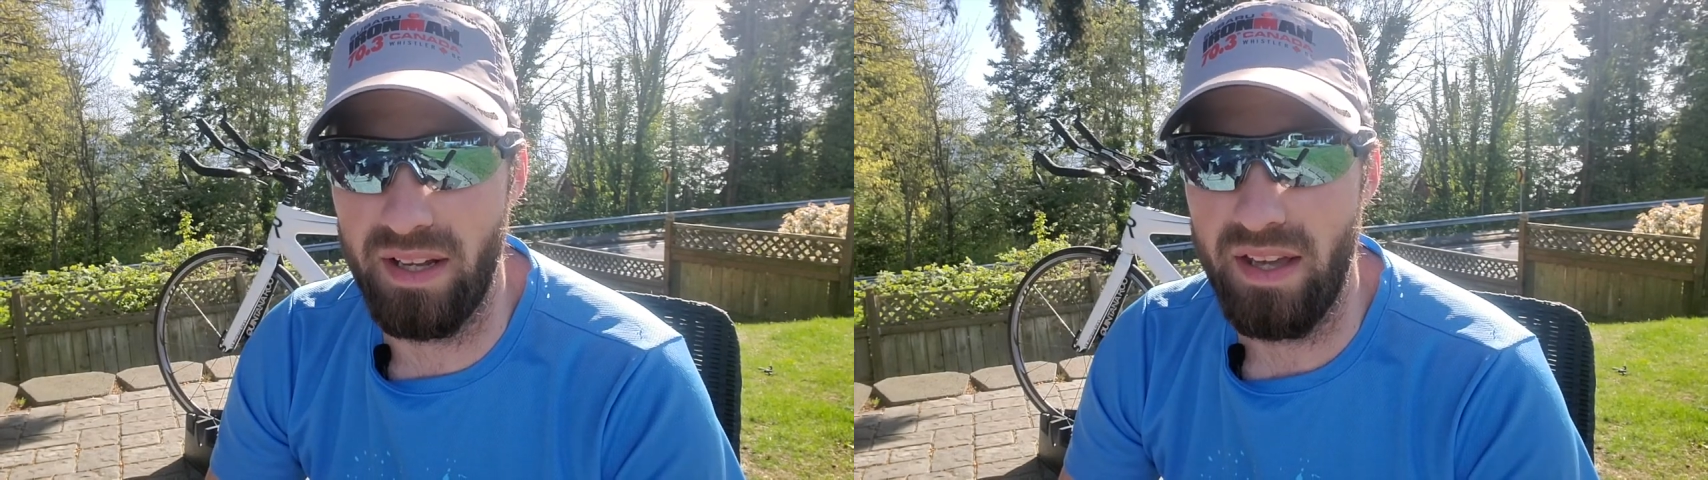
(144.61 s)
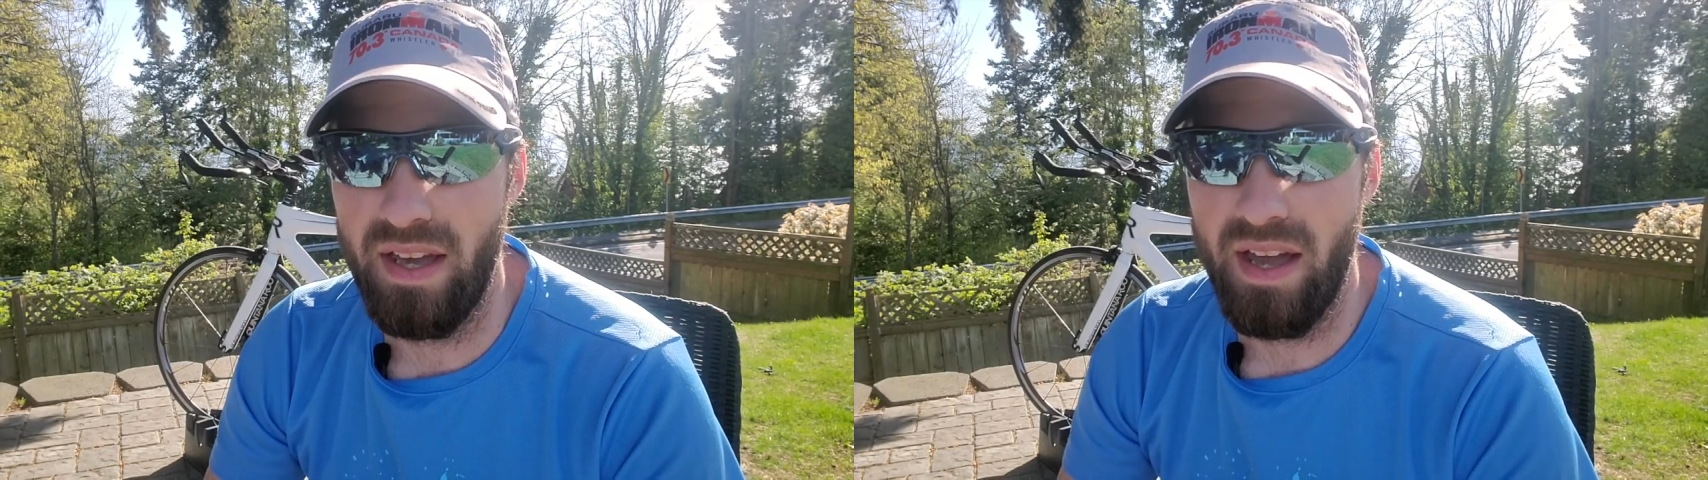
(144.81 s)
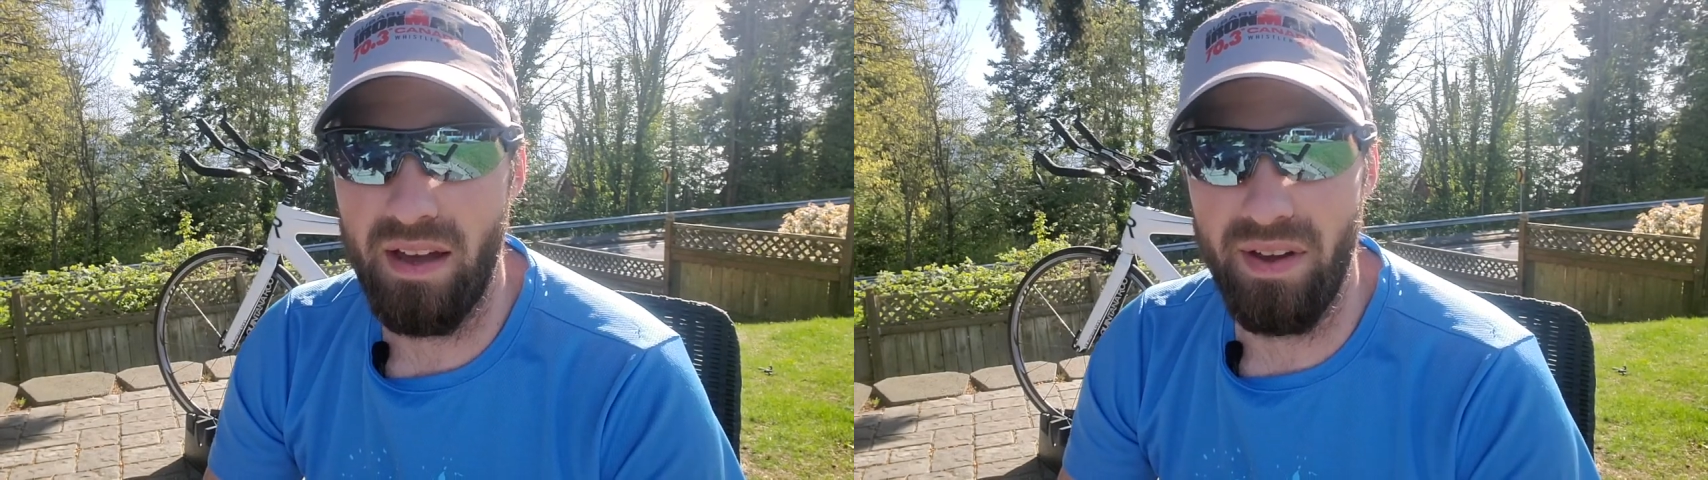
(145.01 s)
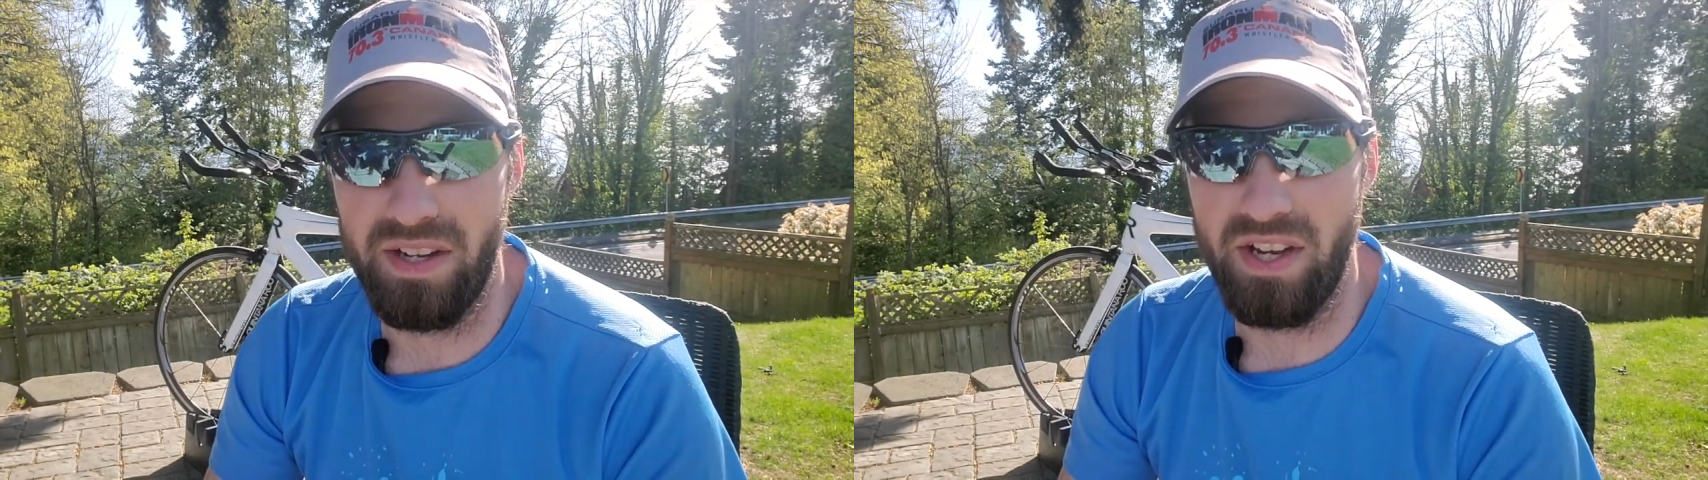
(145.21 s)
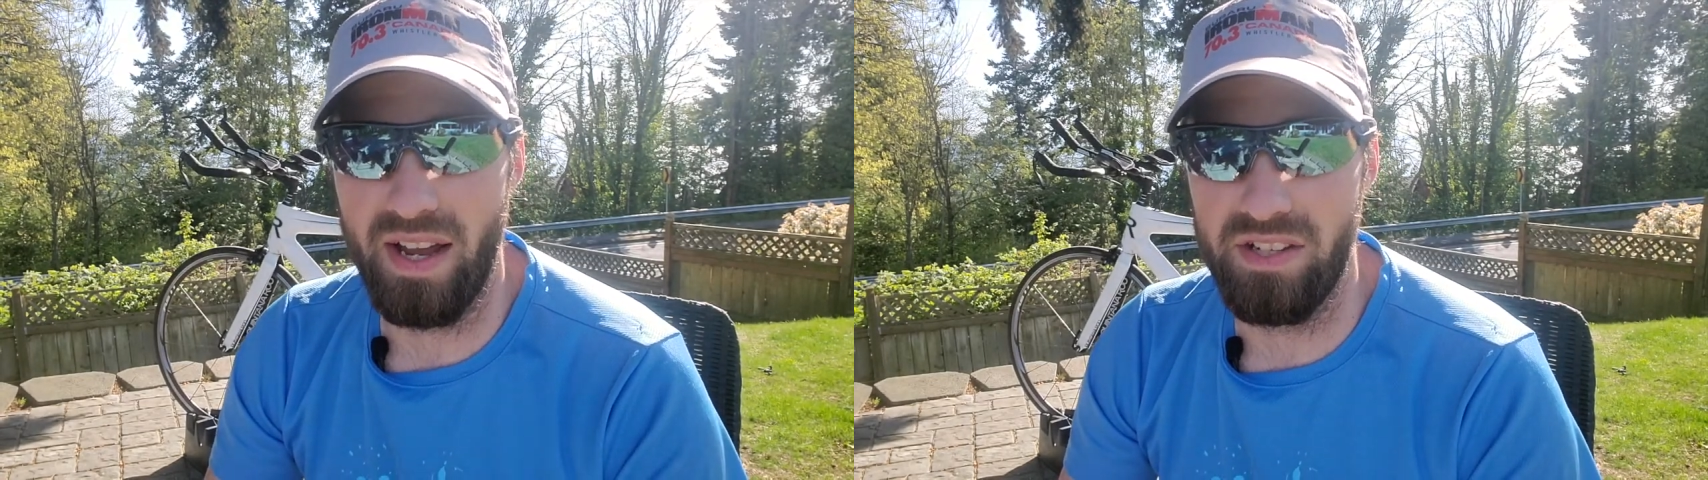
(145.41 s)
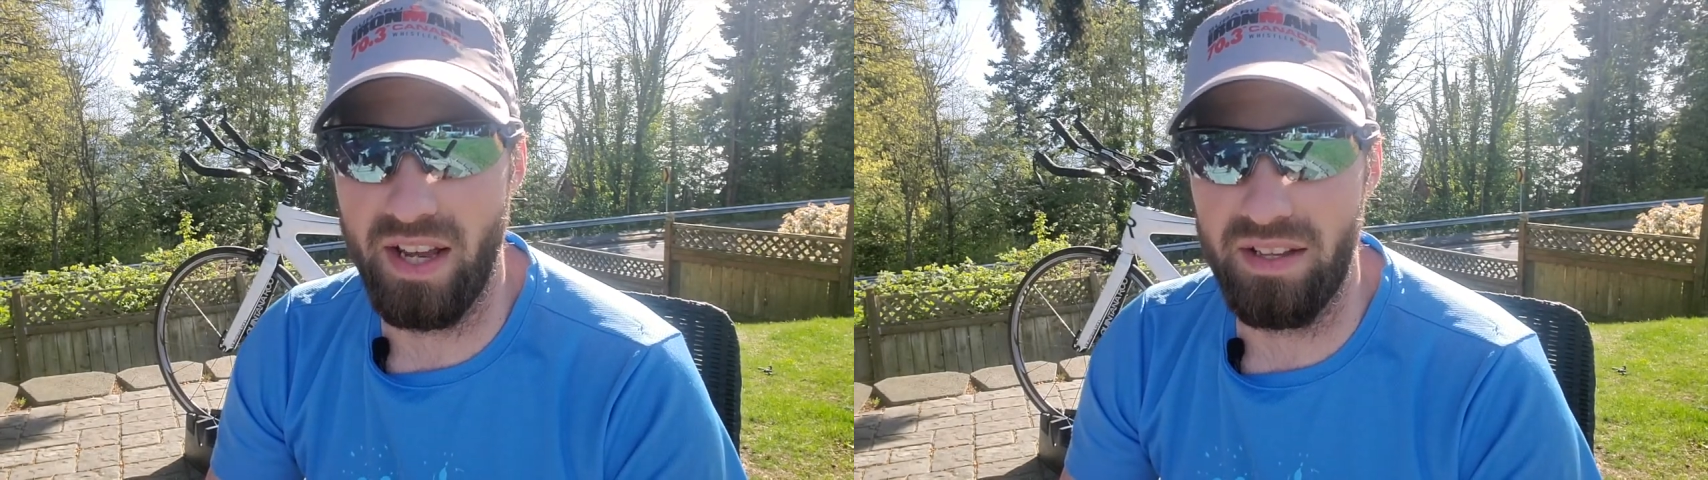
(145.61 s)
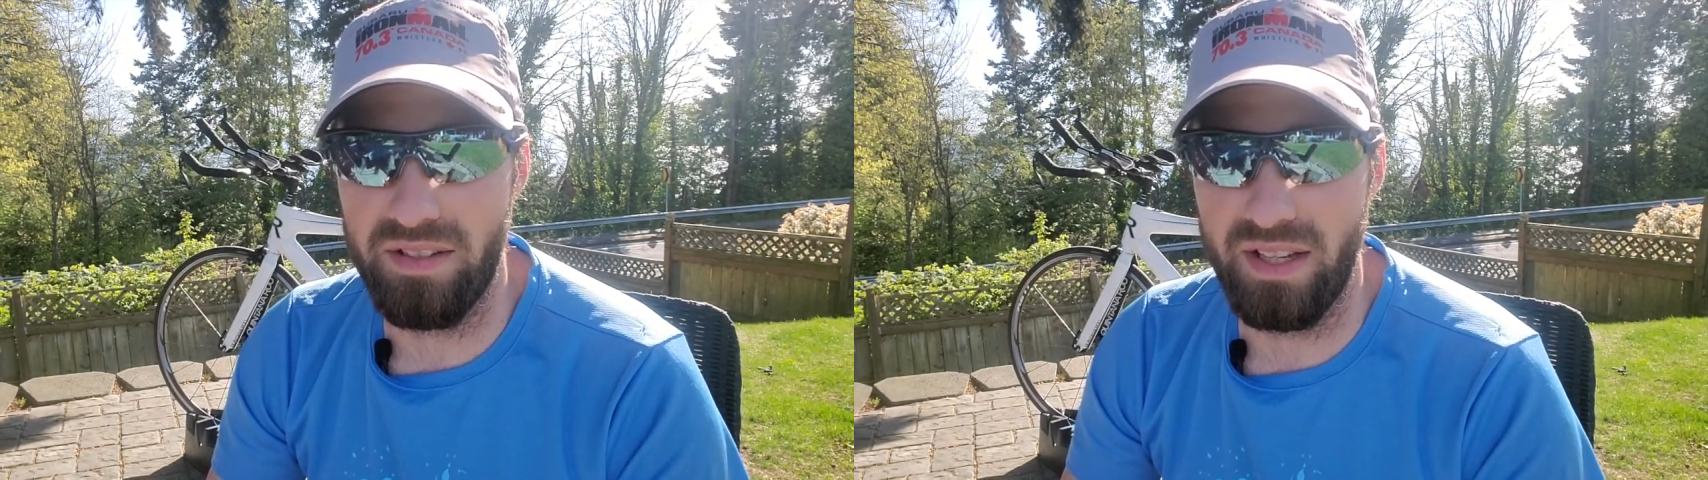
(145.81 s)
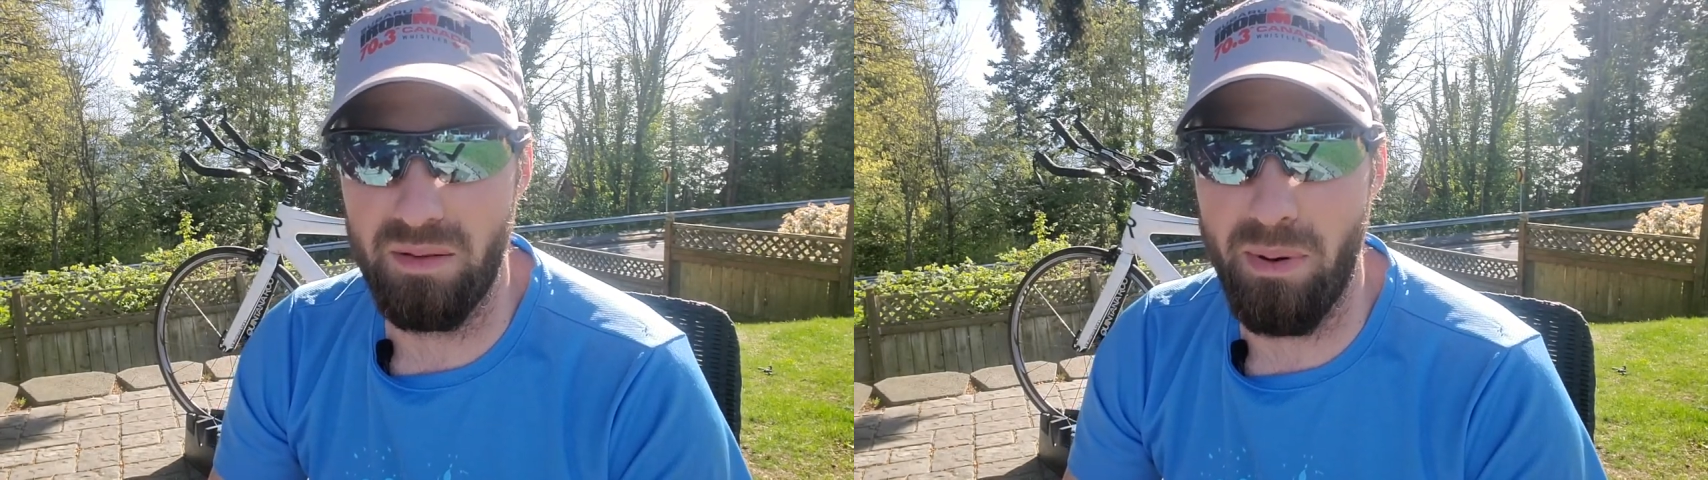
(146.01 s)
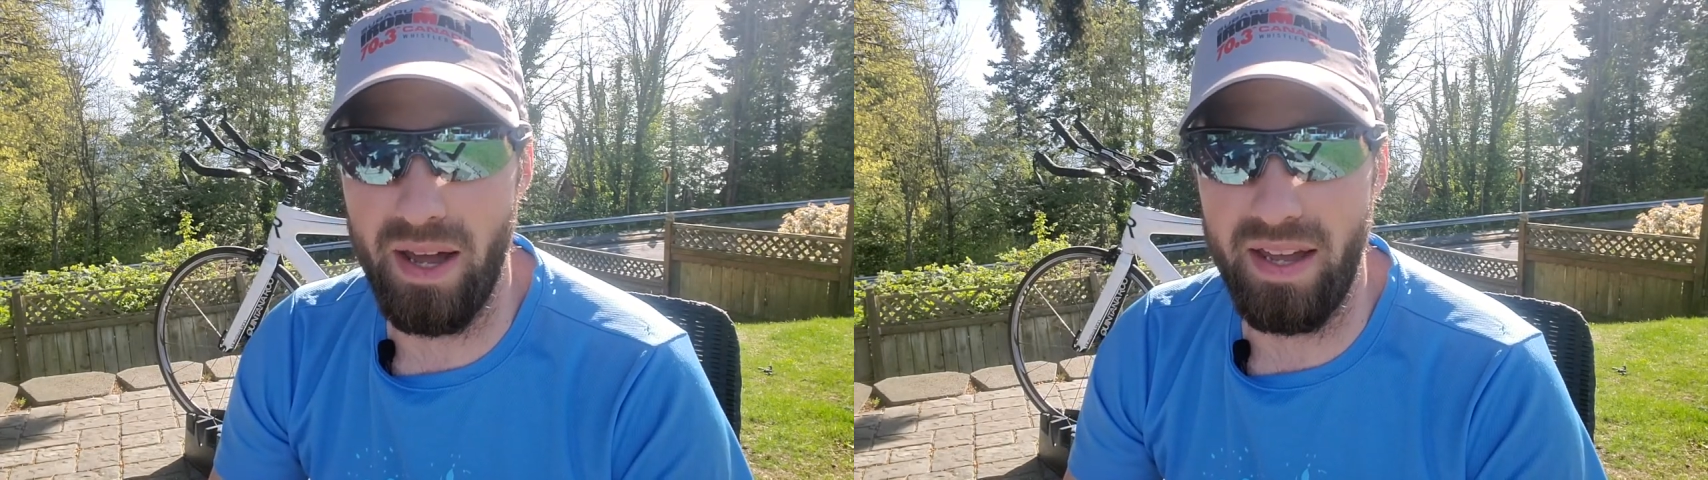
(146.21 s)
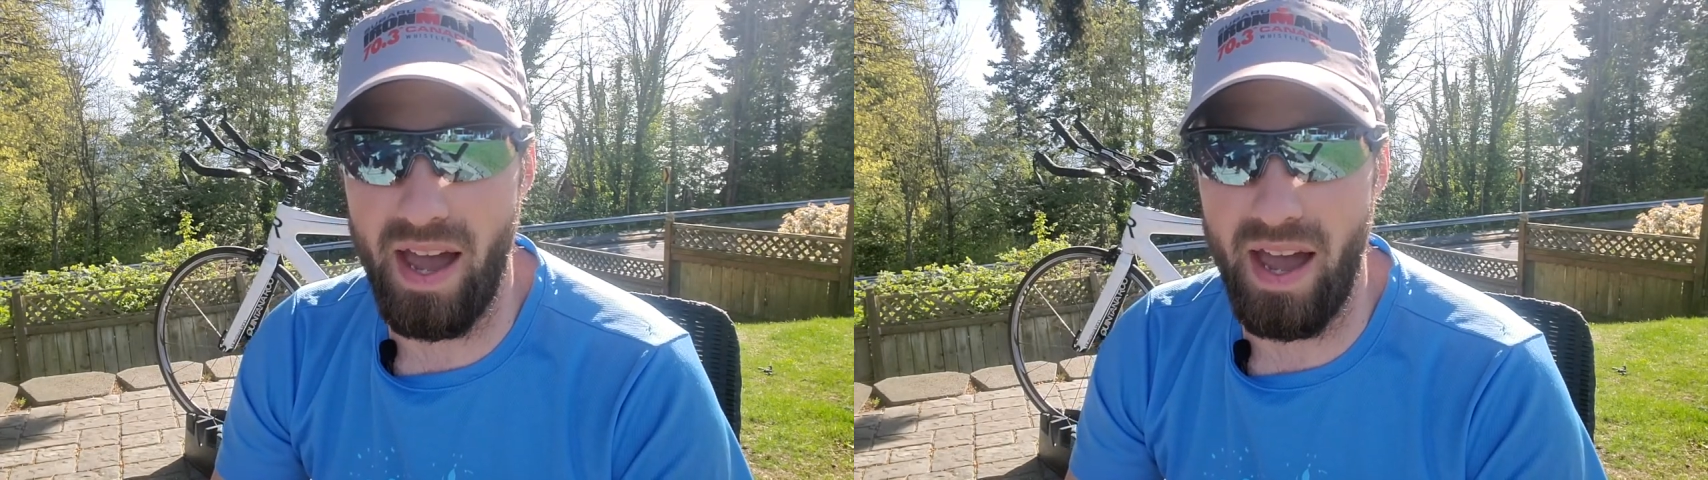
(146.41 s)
I've actually had a chance to get the bike